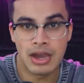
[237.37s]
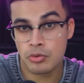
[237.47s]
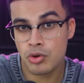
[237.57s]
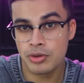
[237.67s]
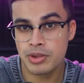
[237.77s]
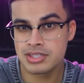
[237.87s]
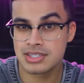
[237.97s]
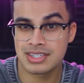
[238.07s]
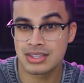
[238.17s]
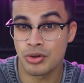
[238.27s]
Now, Coinbase
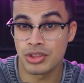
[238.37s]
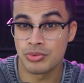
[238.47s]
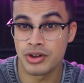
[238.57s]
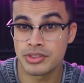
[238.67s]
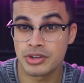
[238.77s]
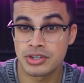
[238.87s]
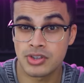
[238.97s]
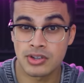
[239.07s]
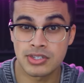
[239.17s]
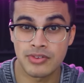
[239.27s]
isn't the only one. There are
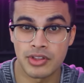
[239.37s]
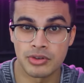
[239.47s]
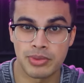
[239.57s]
tons of other